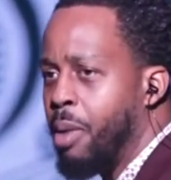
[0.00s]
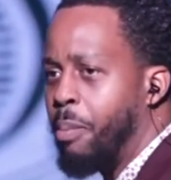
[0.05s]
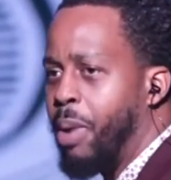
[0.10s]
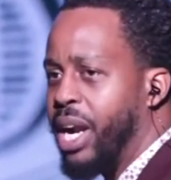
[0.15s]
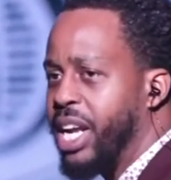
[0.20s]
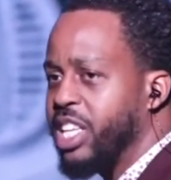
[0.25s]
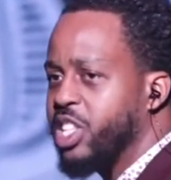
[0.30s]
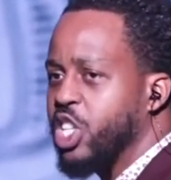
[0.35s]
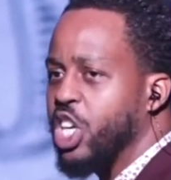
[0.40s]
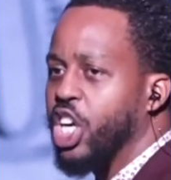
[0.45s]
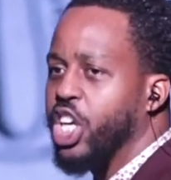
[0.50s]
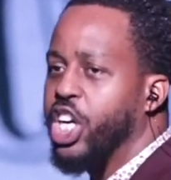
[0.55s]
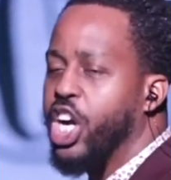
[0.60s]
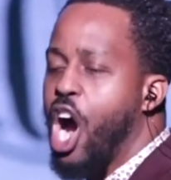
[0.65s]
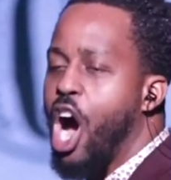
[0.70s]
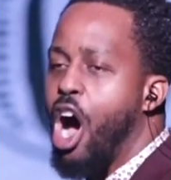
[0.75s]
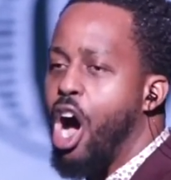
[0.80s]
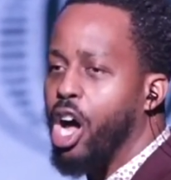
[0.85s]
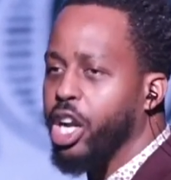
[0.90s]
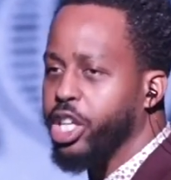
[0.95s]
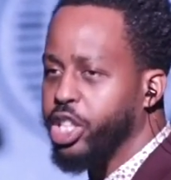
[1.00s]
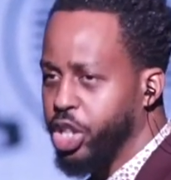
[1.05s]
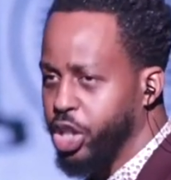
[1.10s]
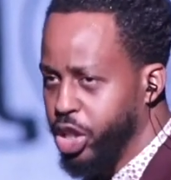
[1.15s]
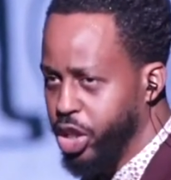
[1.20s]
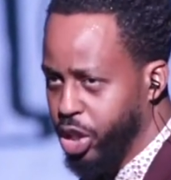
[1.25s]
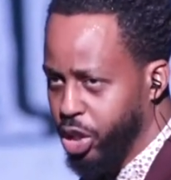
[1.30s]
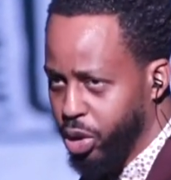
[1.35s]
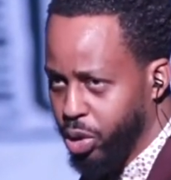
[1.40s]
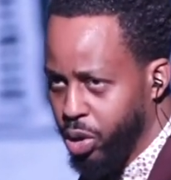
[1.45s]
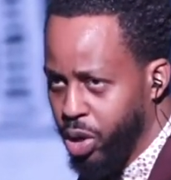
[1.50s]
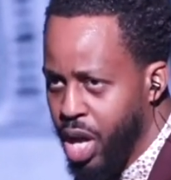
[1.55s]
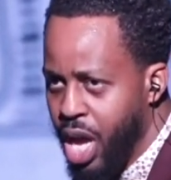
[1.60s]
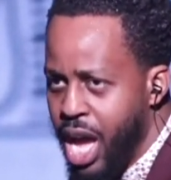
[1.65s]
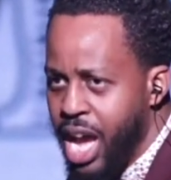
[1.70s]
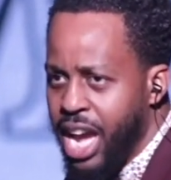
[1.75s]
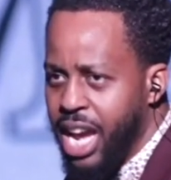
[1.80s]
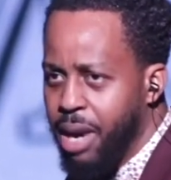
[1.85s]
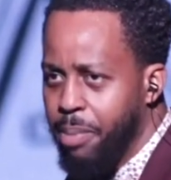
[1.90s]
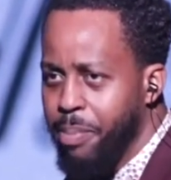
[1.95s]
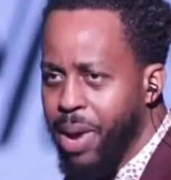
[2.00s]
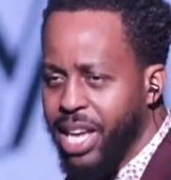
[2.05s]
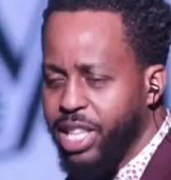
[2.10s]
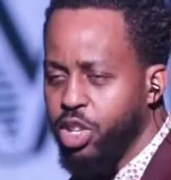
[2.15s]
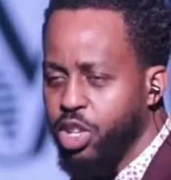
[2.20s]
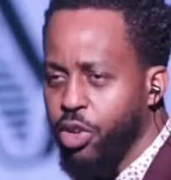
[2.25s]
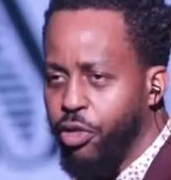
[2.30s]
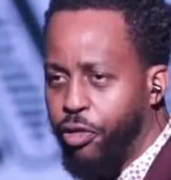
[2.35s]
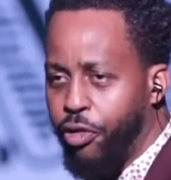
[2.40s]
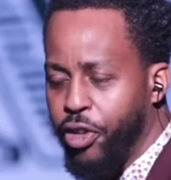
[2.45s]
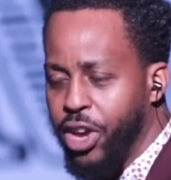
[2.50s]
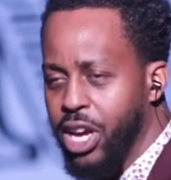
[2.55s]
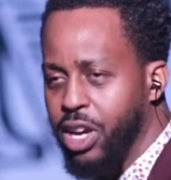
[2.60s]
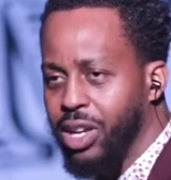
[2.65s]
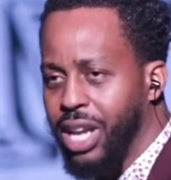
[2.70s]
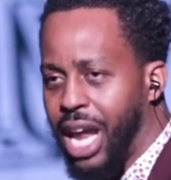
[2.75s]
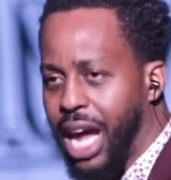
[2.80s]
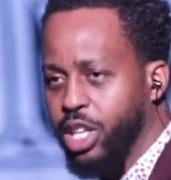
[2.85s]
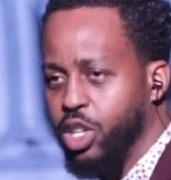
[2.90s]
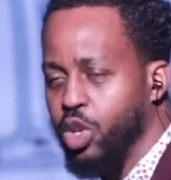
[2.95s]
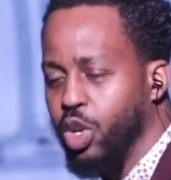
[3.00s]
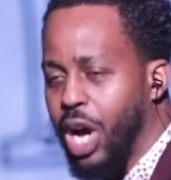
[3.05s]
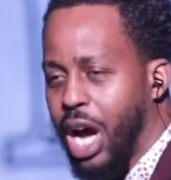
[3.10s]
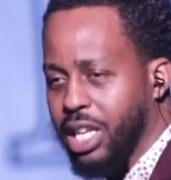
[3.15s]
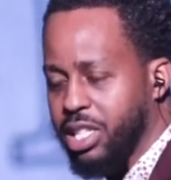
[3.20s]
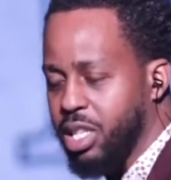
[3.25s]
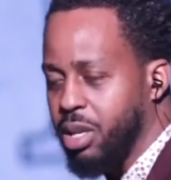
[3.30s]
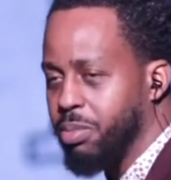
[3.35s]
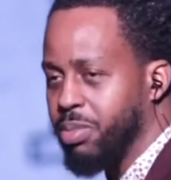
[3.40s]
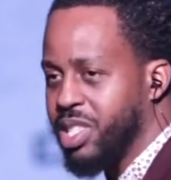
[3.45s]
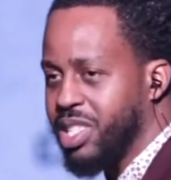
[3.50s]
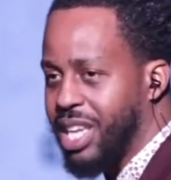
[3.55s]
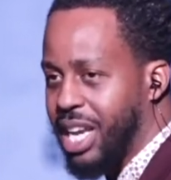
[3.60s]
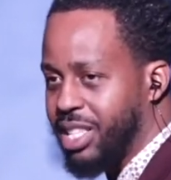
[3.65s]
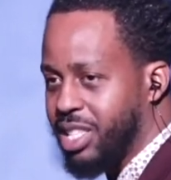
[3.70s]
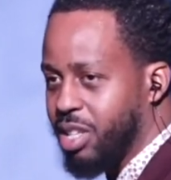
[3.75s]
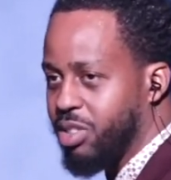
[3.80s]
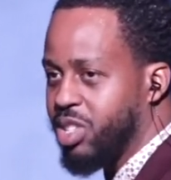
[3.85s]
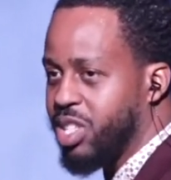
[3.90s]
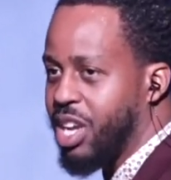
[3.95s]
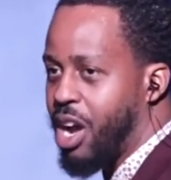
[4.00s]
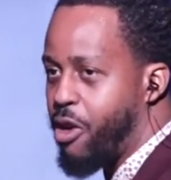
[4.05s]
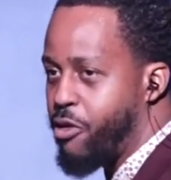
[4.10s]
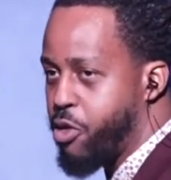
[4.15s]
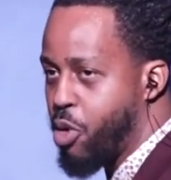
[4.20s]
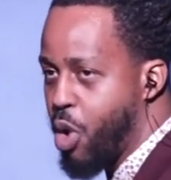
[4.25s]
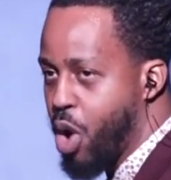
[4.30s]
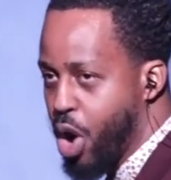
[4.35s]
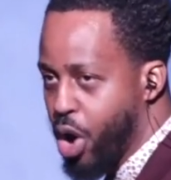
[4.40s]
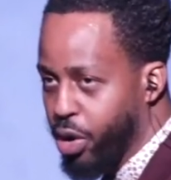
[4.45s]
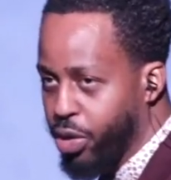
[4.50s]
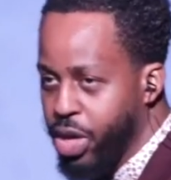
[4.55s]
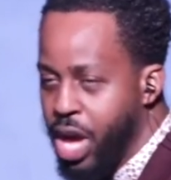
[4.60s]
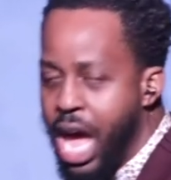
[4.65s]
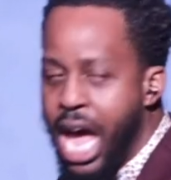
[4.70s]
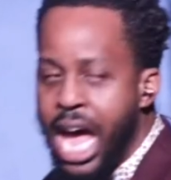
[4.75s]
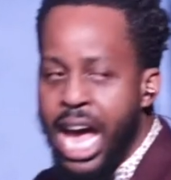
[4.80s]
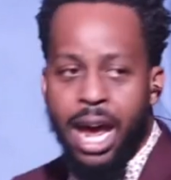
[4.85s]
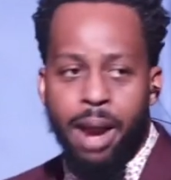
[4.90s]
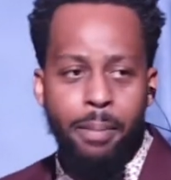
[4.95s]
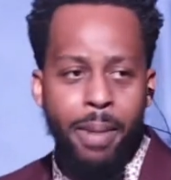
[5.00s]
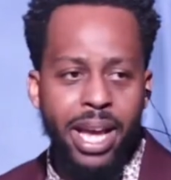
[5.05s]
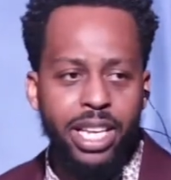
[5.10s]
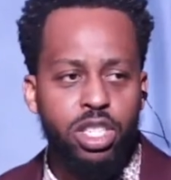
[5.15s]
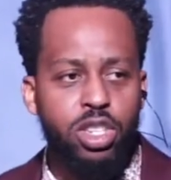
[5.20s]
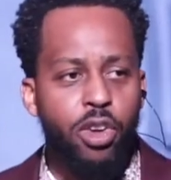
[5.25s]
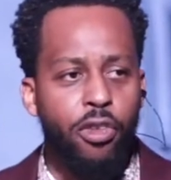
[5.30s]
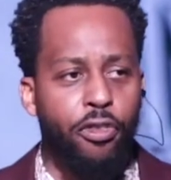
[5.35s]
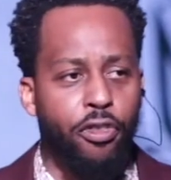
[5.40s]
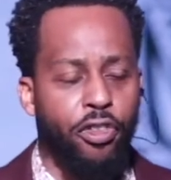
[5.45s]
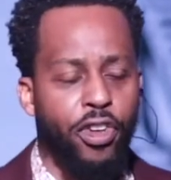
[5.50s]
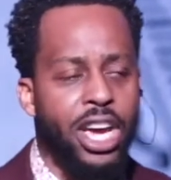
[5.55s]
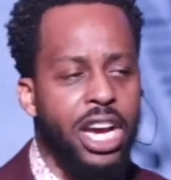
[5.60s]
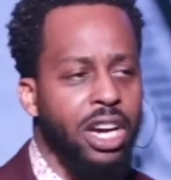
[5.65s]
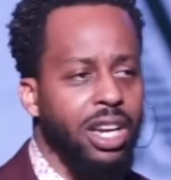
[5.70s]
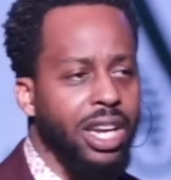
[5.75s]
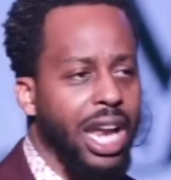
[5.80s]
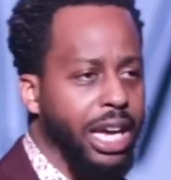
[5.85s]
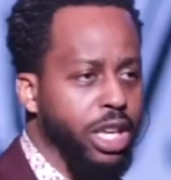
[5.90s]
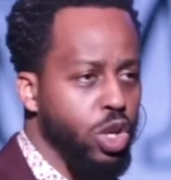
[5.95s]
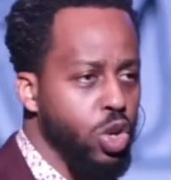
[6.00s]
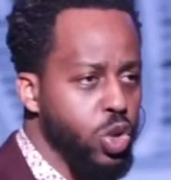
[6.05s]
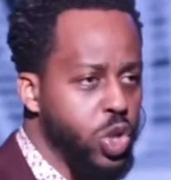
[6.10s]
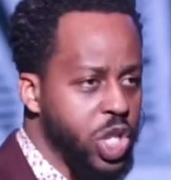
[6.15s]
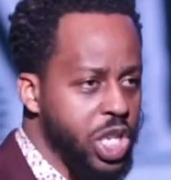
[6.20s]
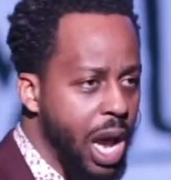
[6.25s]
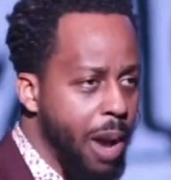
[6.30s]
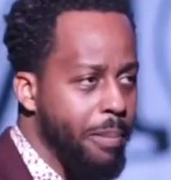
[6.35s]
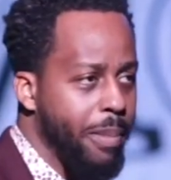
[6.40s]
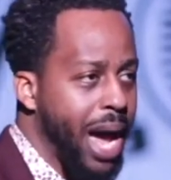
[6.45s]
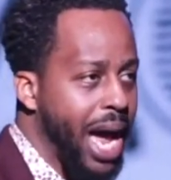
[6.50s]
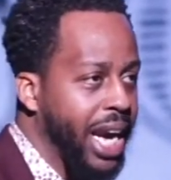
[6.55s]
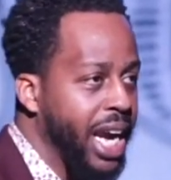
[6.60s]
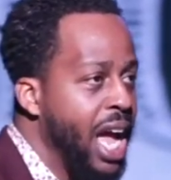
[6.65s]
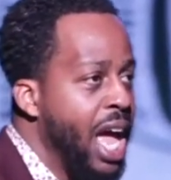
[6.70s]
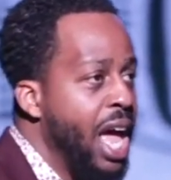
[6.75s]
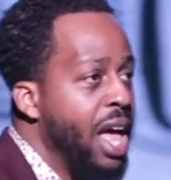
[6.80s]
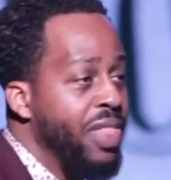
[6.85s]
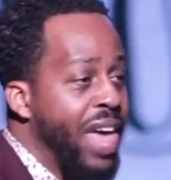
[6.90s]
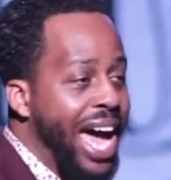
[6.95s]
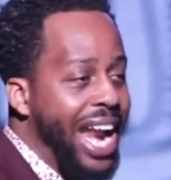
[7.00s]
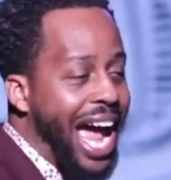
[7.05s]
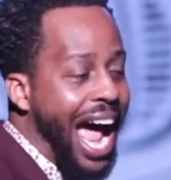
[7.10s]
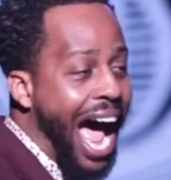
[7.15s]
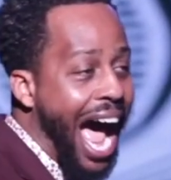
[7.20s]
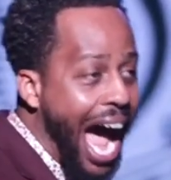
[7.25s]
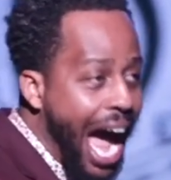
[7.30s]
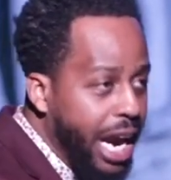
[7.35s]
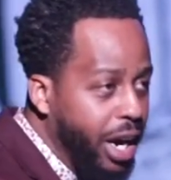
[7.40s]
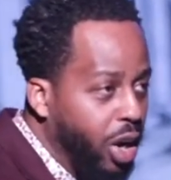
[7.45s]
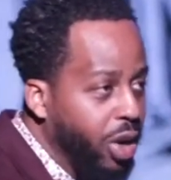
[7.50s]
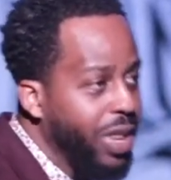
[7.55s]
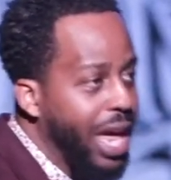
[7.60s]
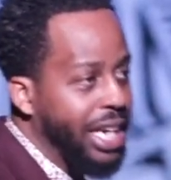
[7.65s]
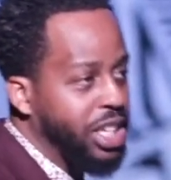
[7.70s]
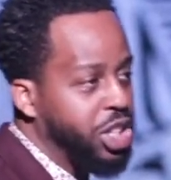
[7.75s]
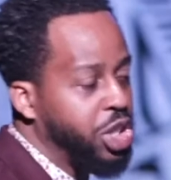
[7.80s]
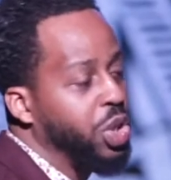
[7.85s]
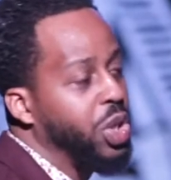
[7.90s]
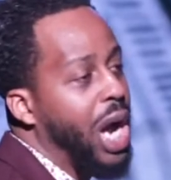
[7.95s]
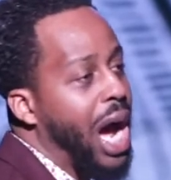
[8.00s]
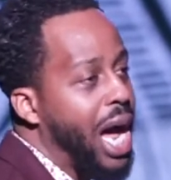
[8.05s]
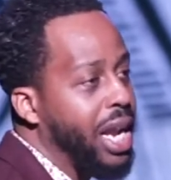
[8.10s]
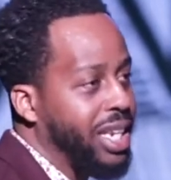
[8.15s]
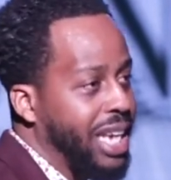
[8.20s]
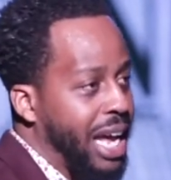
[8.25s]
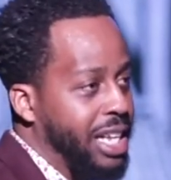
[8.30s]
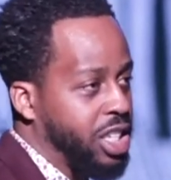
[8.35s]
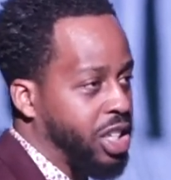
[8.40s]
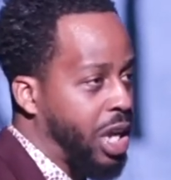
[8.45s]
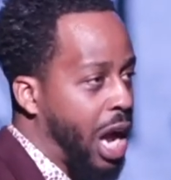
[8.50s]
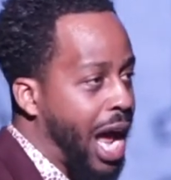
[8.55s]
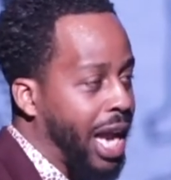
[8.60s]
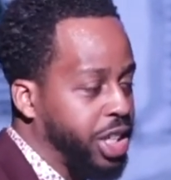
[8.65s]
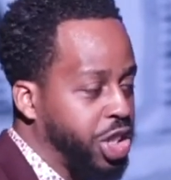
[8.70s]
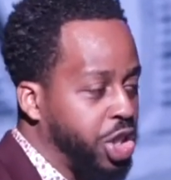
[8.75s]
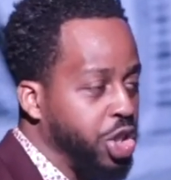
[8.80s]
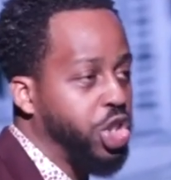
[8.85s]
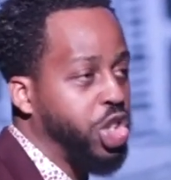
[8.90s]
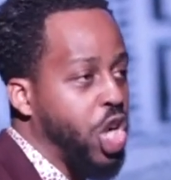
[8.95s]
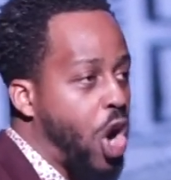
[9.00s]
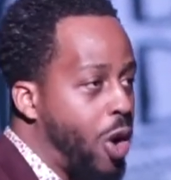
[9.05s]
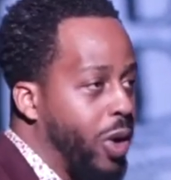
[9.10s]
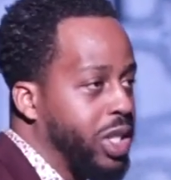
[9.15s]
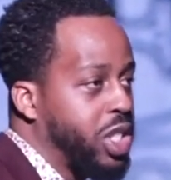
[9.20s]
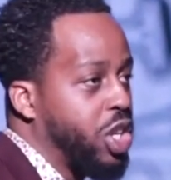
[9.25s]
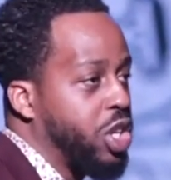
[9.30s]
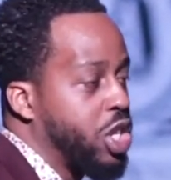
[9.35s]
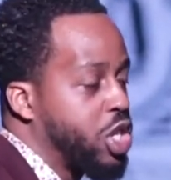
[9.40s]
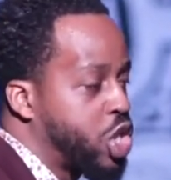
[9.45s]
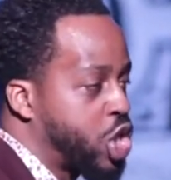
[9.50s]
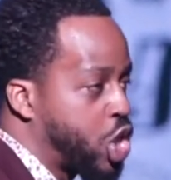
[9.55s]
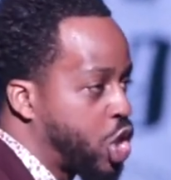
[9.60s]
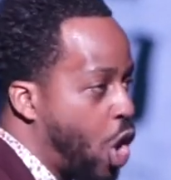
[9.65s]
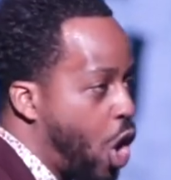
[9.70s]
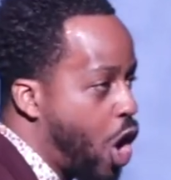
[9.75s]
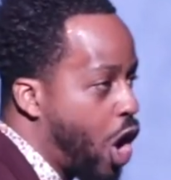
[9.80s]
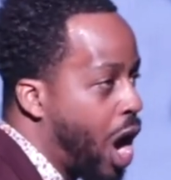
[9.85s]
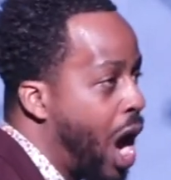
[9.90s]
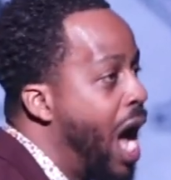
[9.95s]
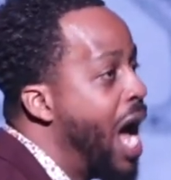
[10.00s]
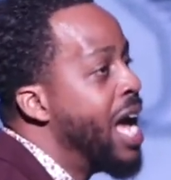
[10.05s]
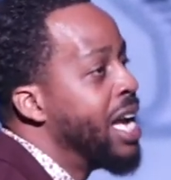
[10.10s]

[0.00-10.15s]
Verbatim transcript: but it's a God to you. It makes you feel like you got some sense of self-worth. It makes you feel like you somebody. That idol that you got that's got you going to the store,